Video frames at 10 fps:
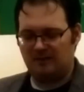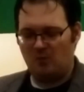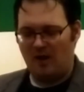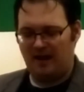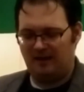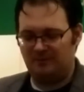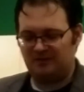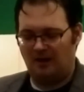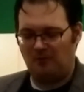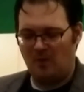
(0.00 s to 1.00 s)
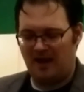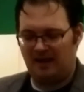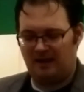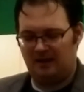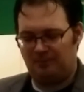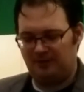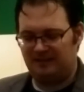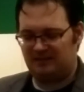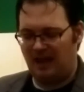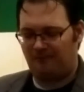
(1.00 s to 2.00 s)
himself away in a
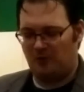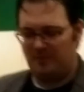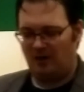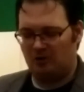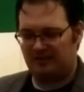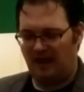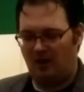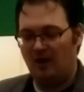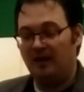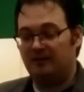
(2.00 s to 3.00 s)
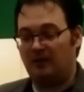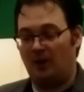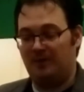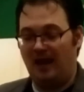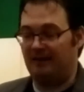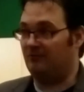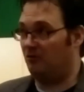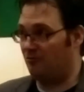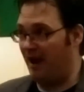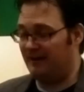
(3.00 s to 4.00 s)
police safe room in a hotel, determined not
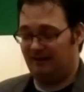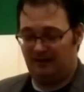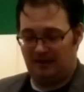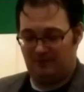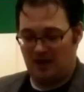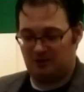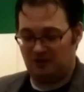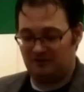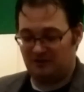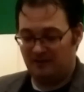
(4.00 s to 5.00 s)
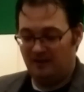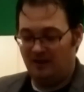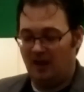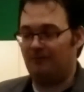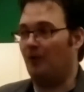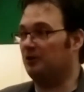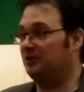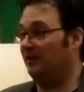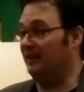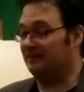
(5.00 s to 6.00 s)
to create any deviations.
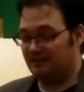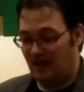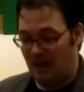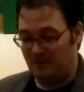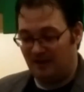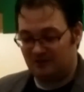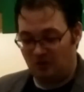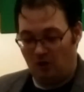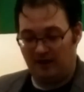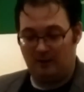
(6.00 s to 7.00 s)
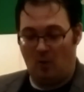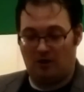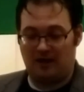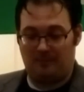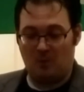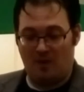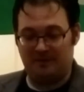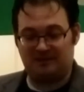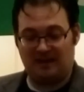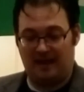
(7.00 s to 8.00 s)
Unfortunately, in slamming his door, he'd woken up a
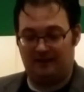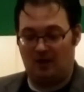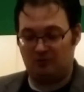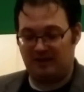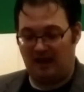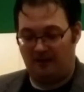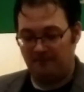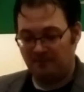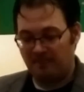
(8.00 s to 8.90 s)
woman staying in the hotel.